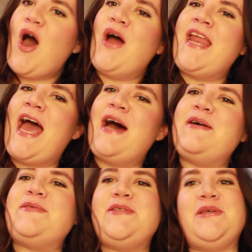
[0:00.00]
on
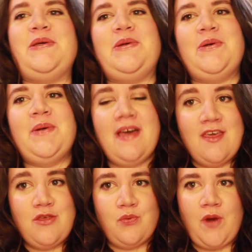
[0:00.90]
how to
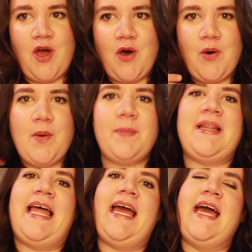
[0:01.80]
throw,
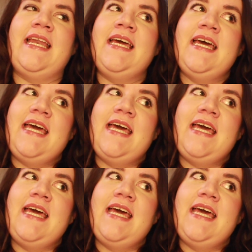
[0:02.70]
plan,